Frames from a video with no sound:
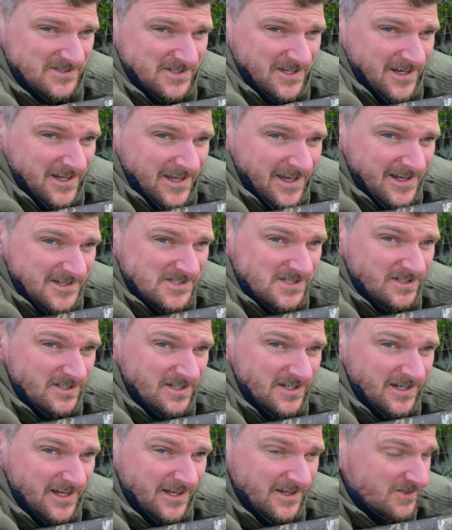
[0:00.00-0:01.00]
certainly get to
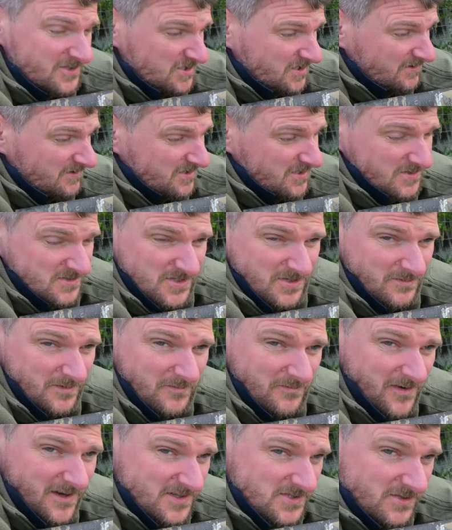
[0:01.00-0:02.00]
learn it, and shooting
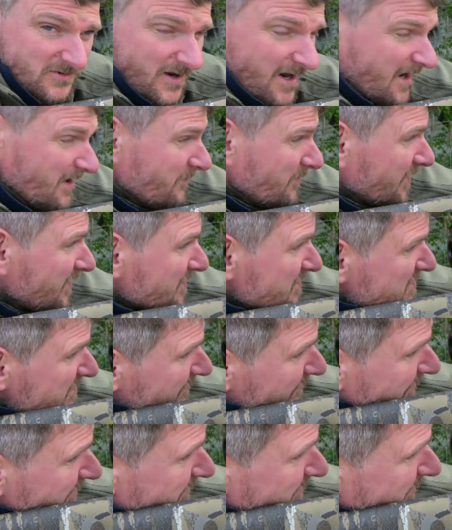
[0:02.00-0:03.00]
2.2 rimfire is great because
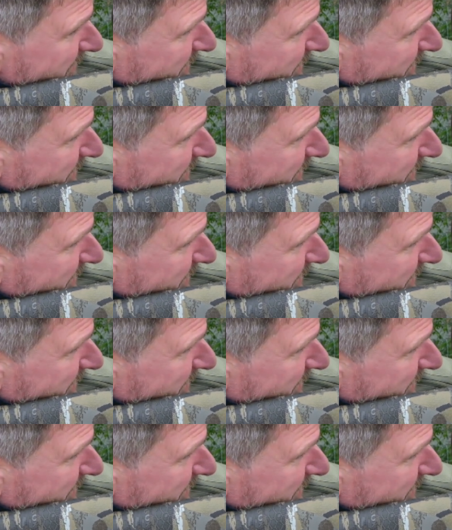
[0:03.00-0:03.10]
you